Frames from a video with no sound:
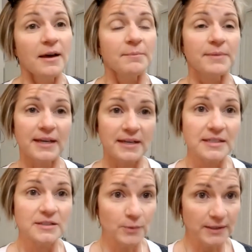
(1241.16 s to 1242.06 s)
Because
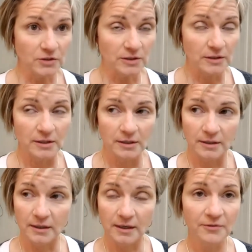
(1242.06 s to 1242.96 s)
it's winter
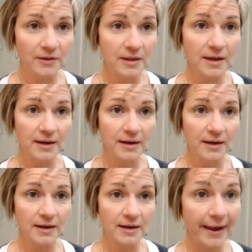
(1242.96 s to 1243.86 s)
and I feel like I'm
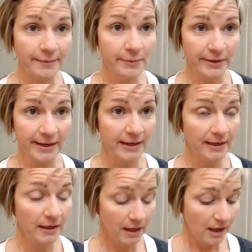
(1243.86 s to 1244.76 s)
just hibernating,
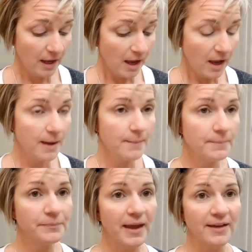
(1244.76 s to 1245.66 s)

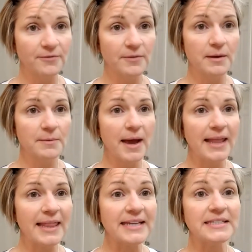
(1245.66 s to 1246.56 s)
I
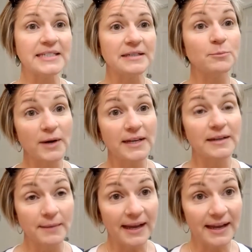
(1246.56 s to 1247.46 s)
like to brighten up
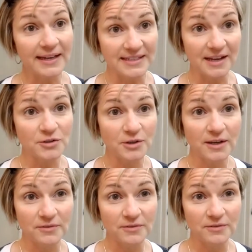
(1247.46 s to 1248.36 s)
my eyes. I also have
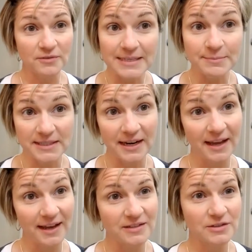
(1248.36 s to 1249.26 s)
very deep set
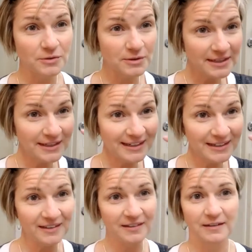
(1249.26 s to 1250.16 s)
eyes, so they kind of,
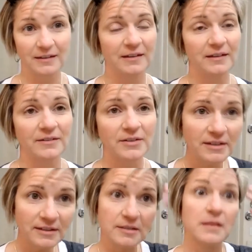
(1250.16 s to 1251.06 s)
I think,
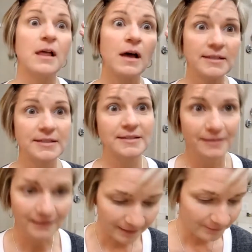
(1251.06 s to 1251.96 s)
gets lost in
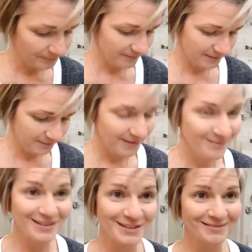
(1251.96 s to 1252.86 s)
there. Maybe
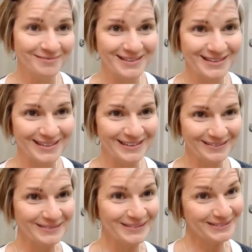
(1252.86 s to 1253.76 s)
it's as I get
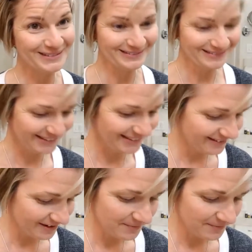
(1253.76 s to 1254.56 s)
older too, I don't know.